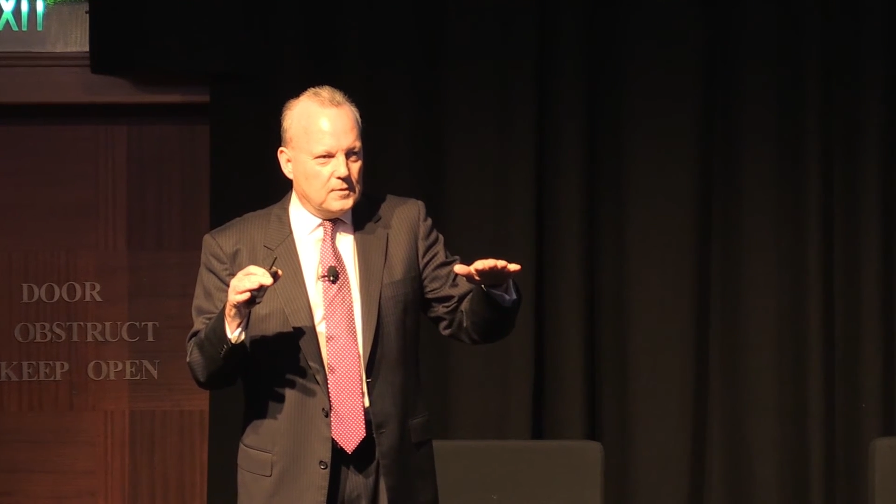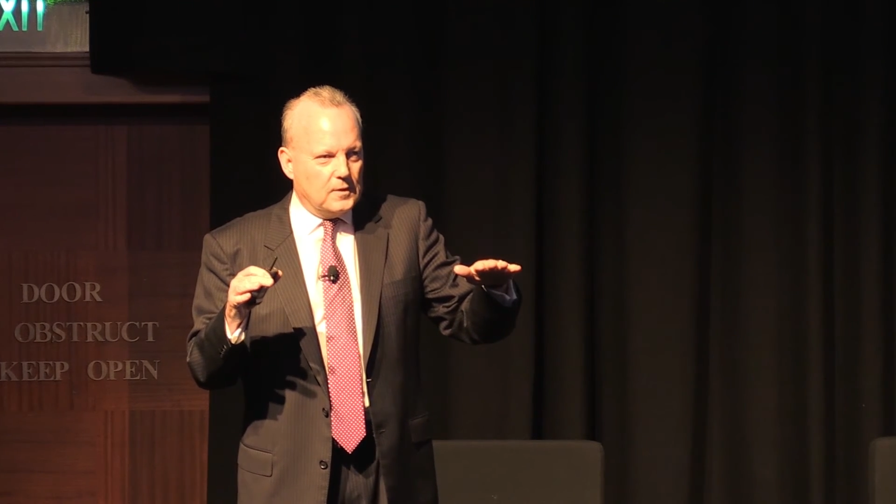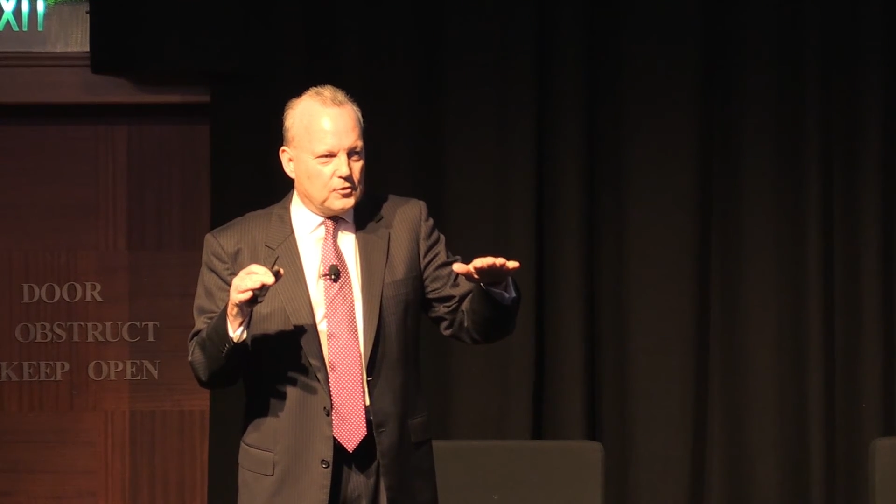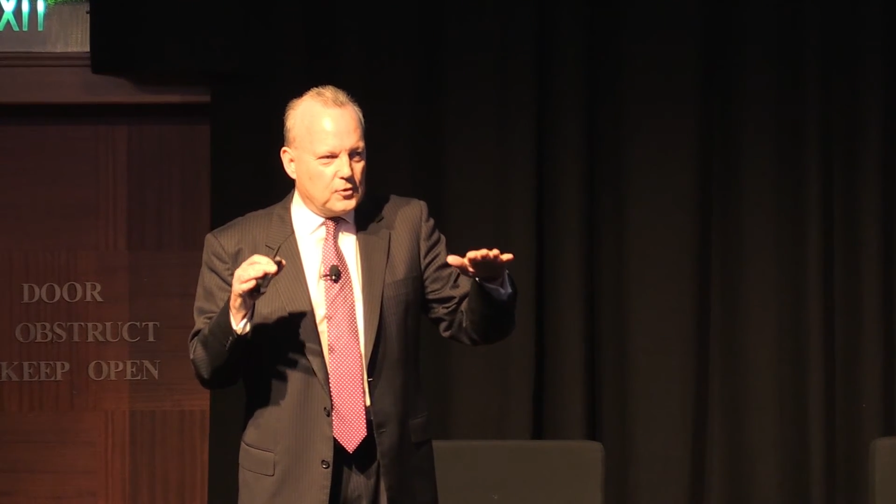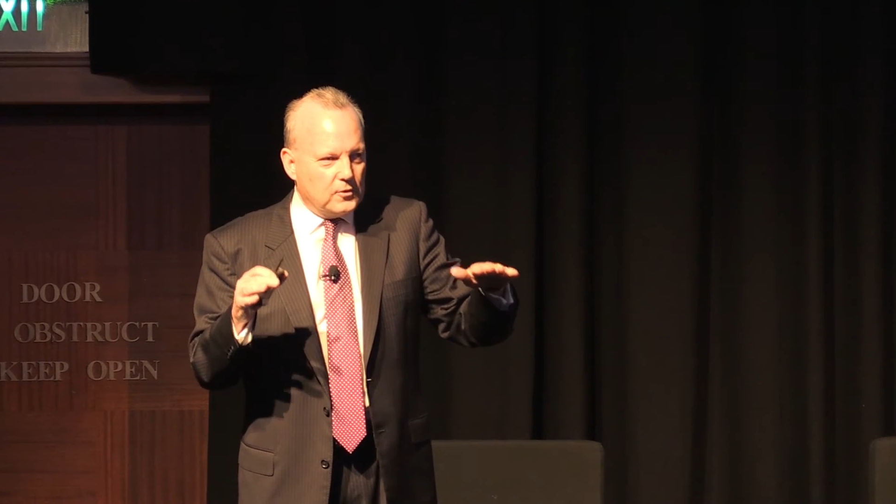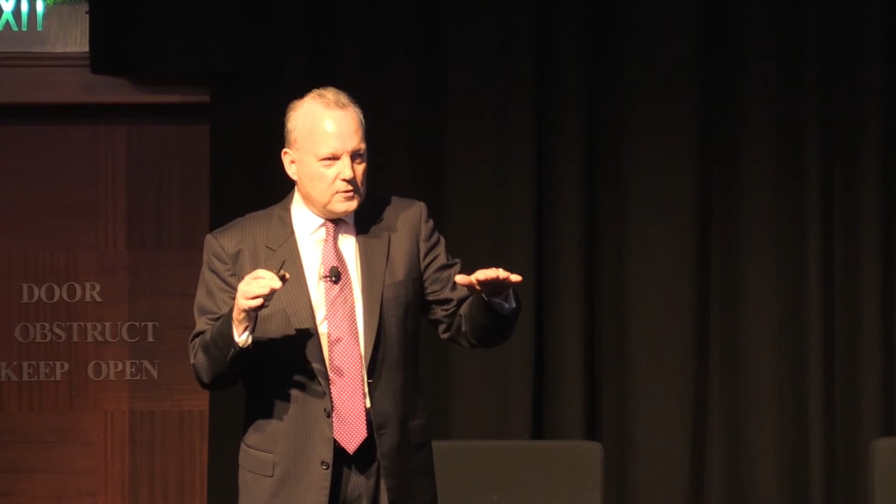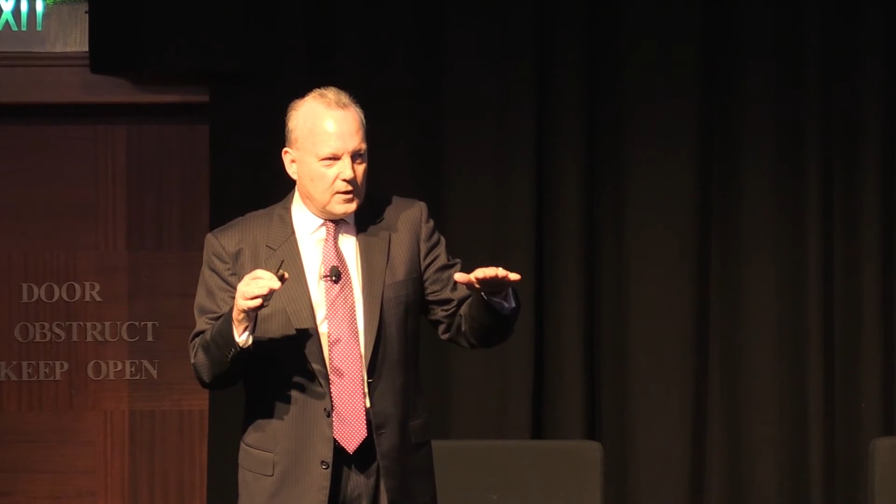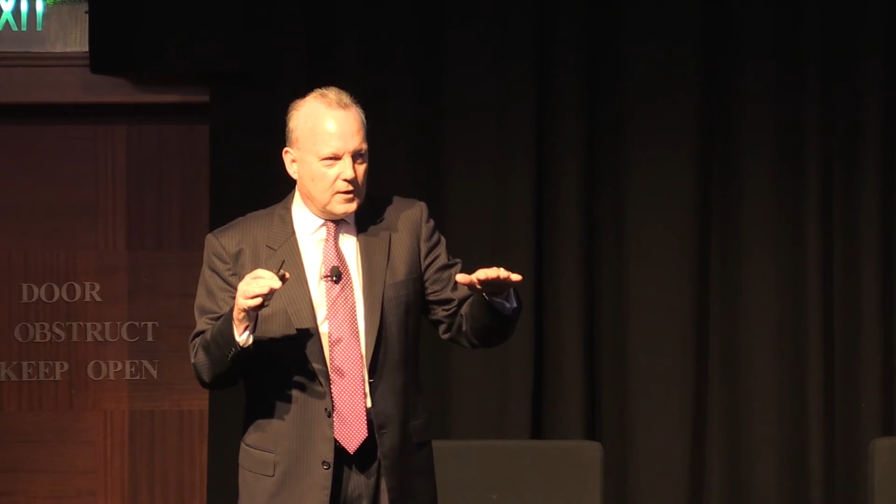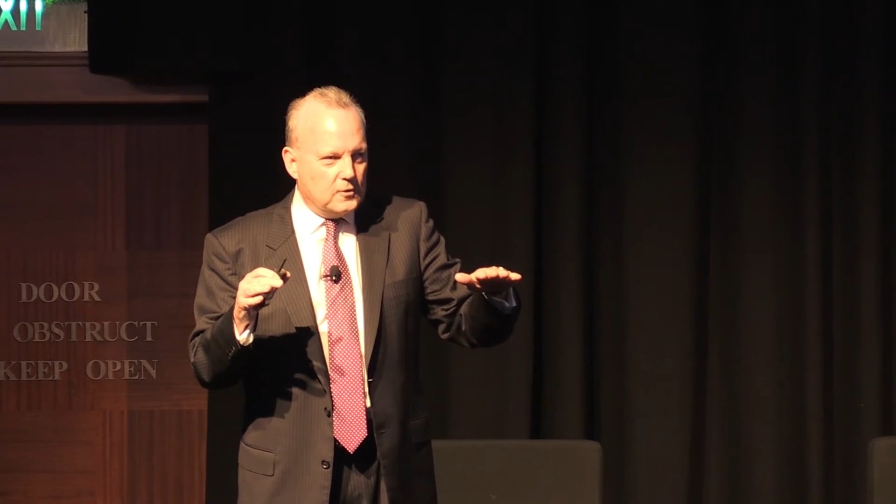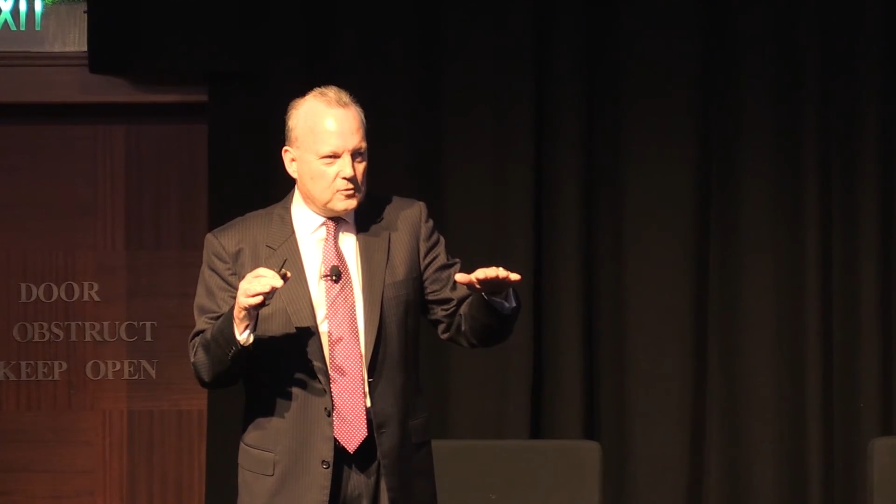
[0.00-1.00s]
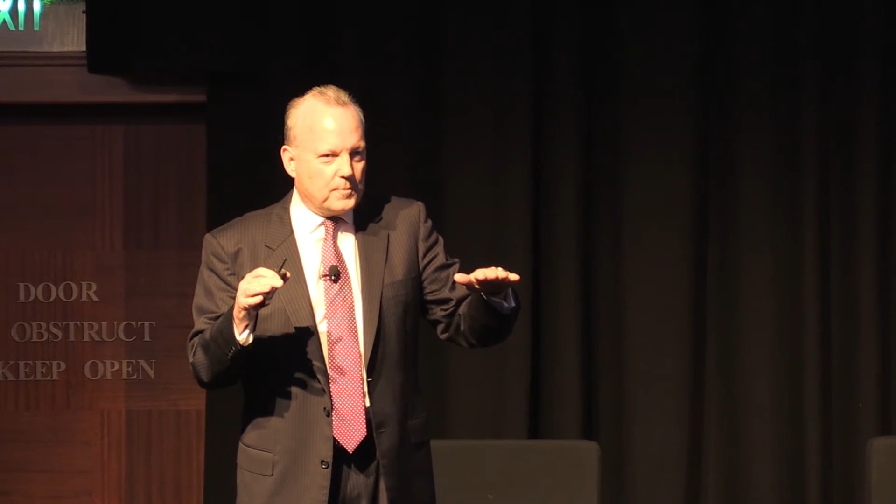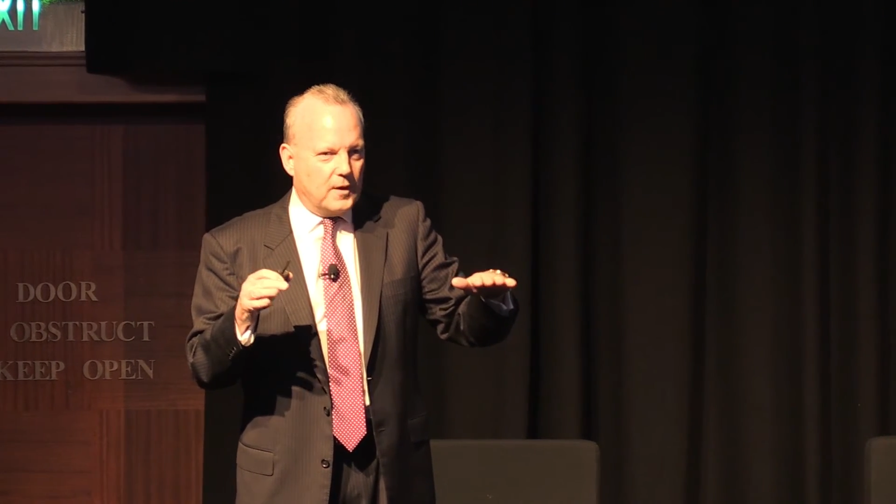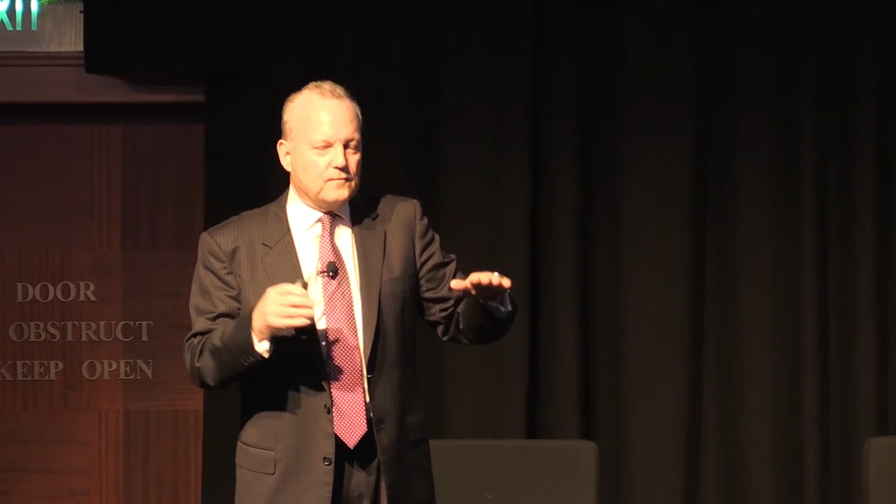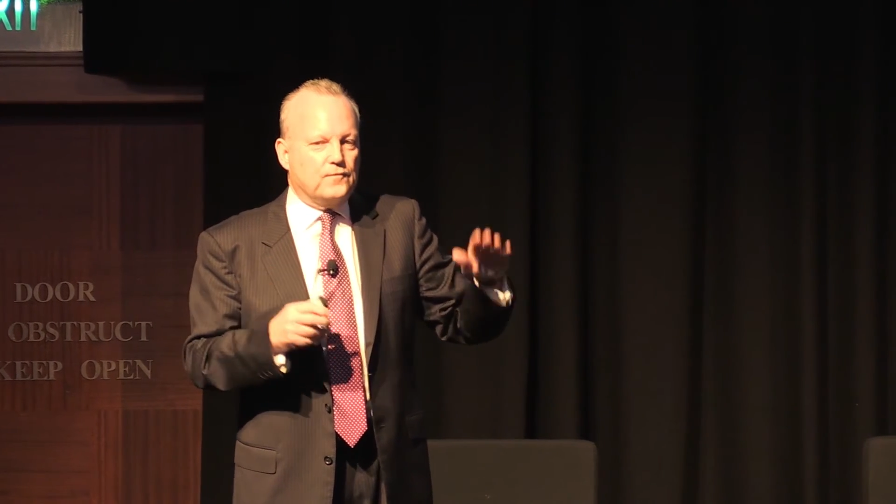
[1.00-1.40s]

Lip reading: Now, it's early days, but